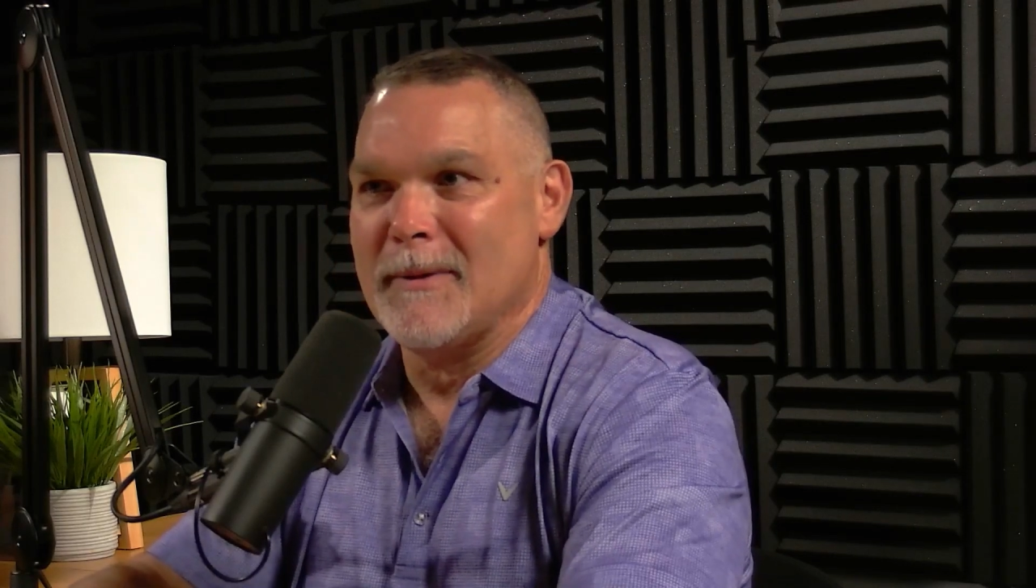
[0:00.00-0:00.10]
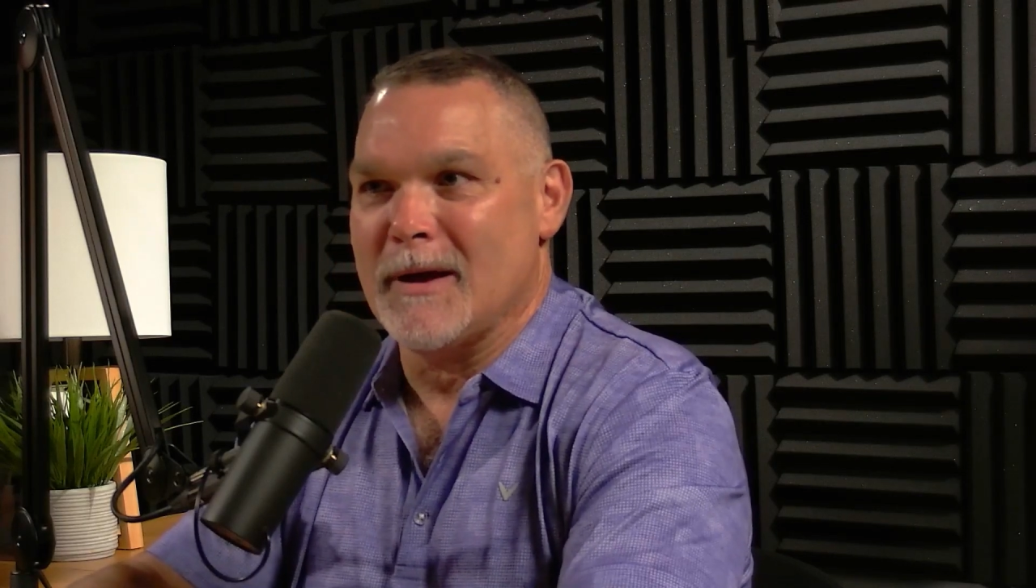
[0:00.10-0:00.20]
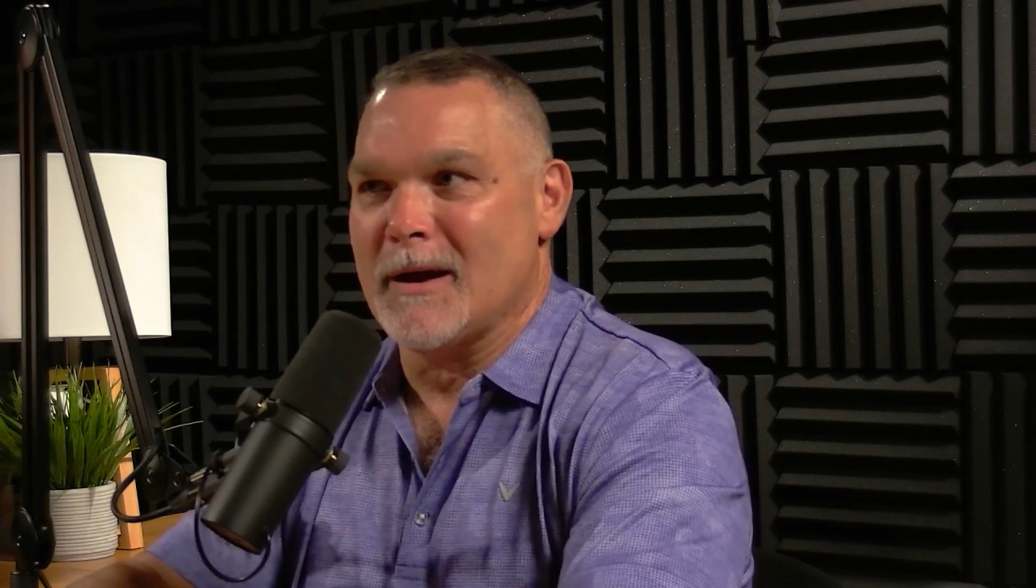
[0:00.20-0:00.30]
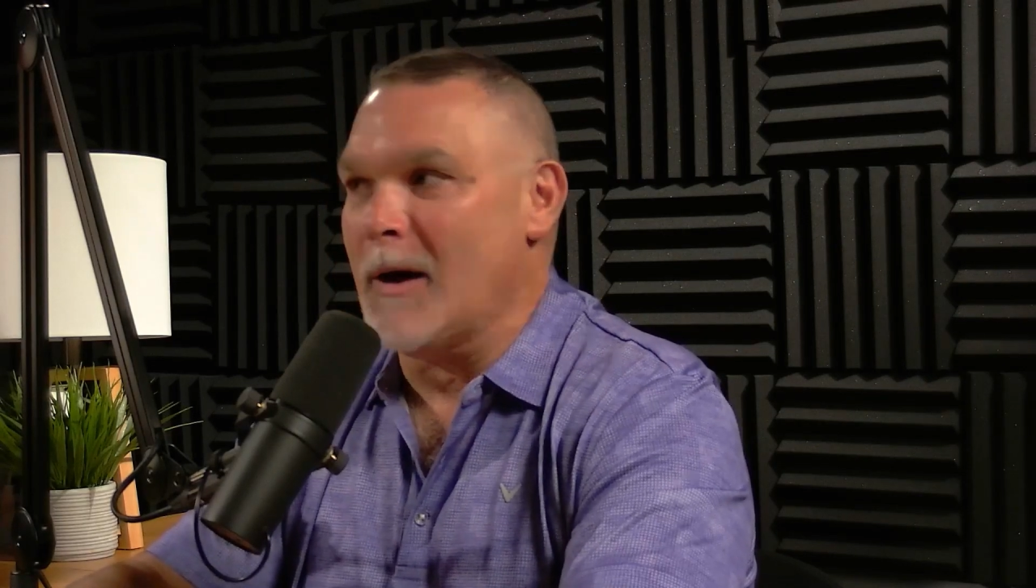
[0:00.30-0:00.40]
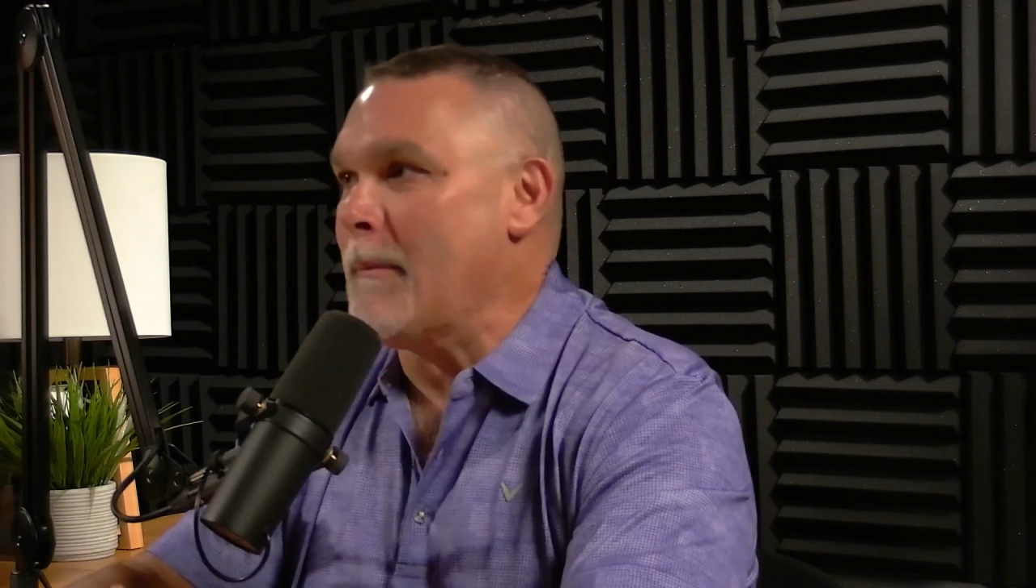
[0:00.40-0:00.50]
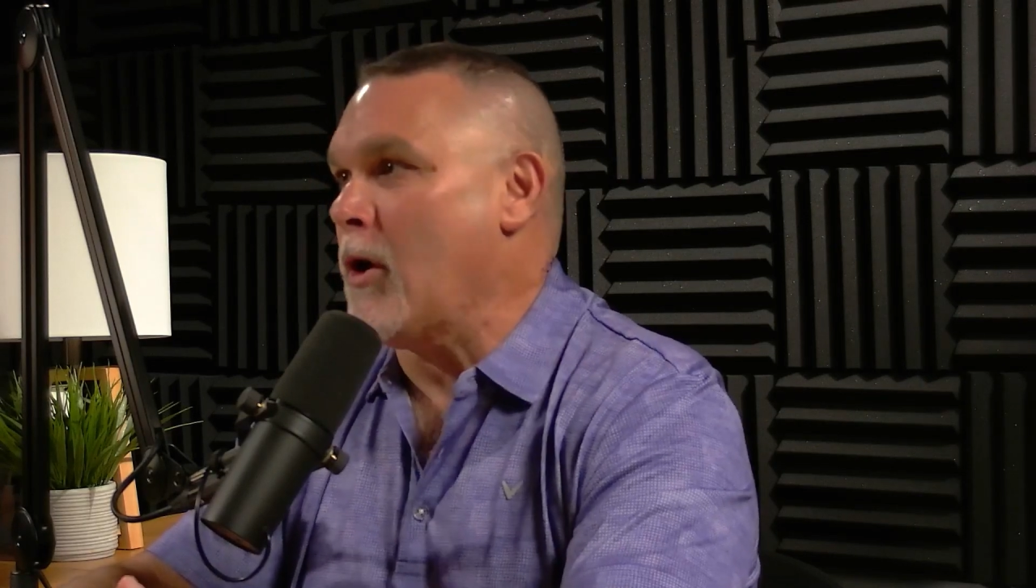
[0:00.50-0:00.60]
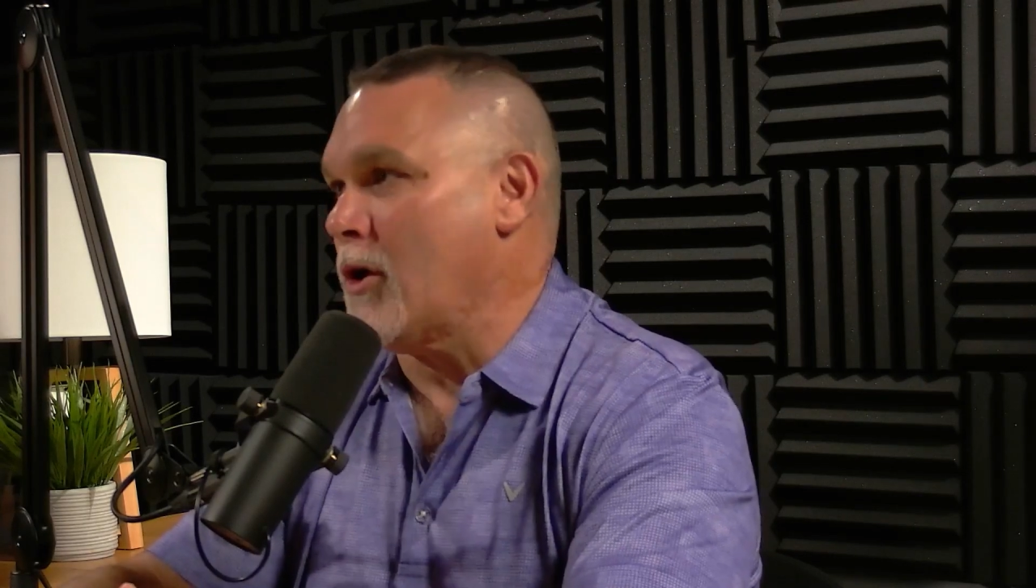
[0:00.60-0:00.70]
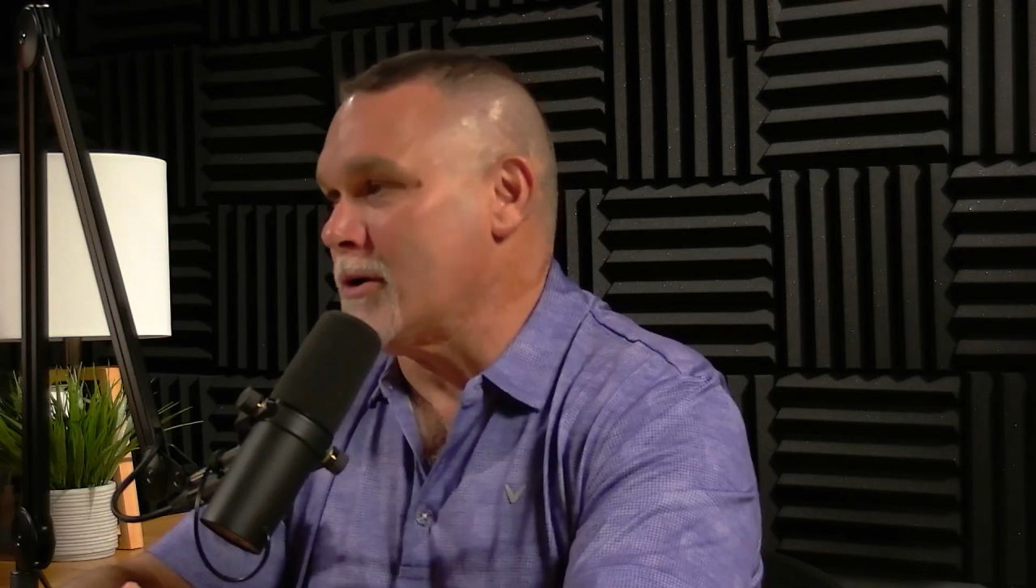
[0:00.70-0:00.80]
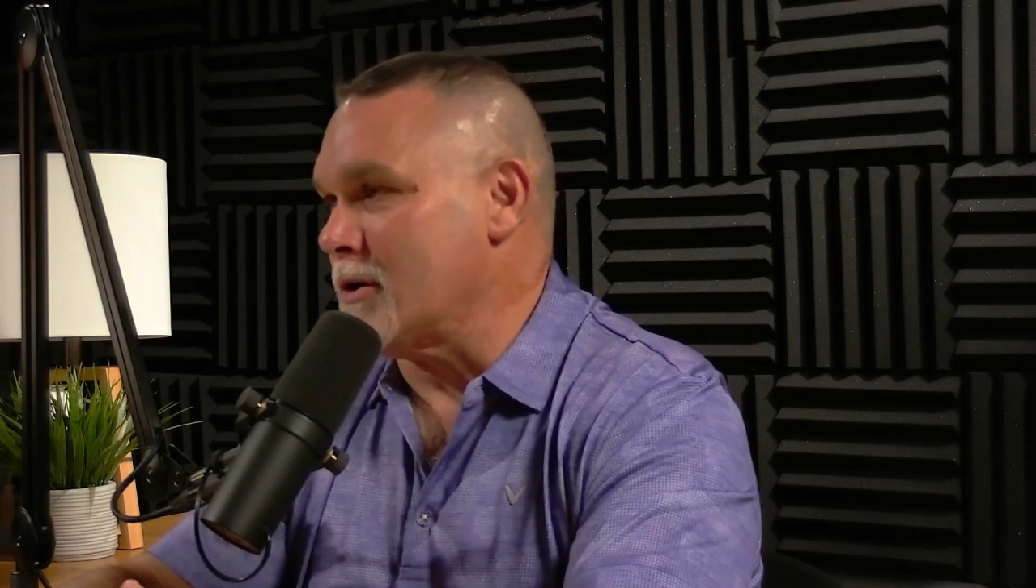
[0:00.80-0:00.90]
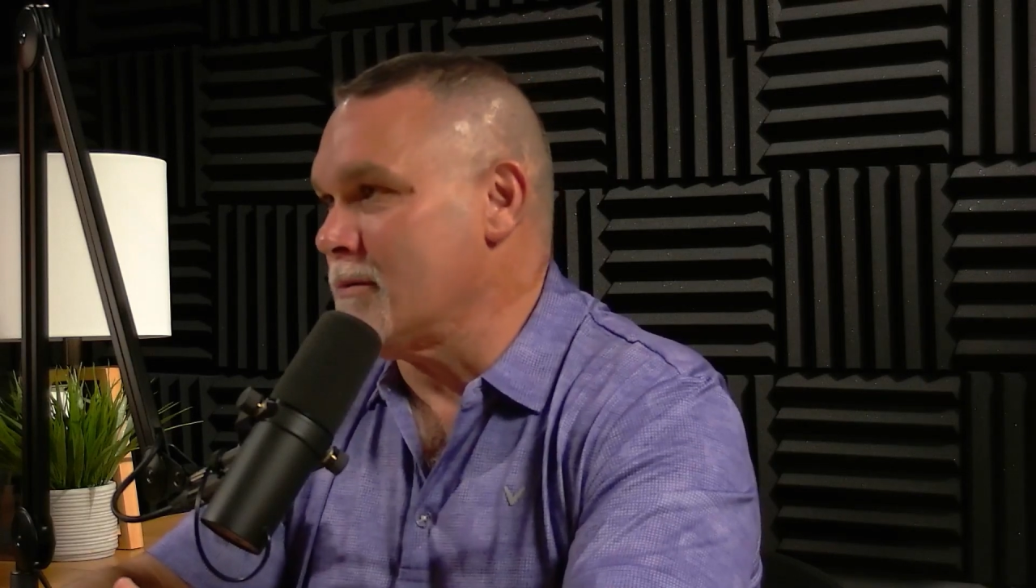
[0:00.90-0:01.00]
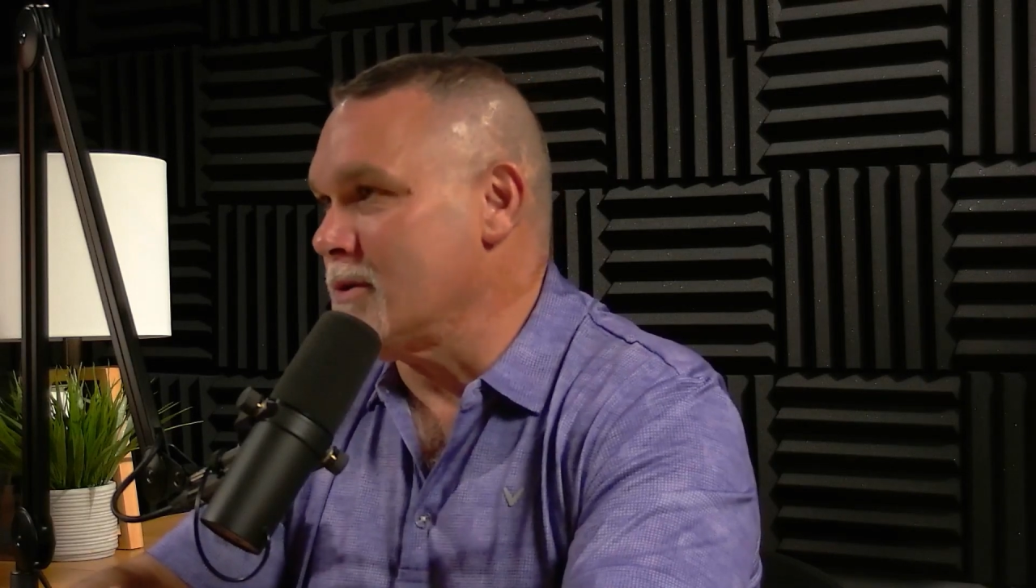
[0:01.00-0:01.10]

a partner.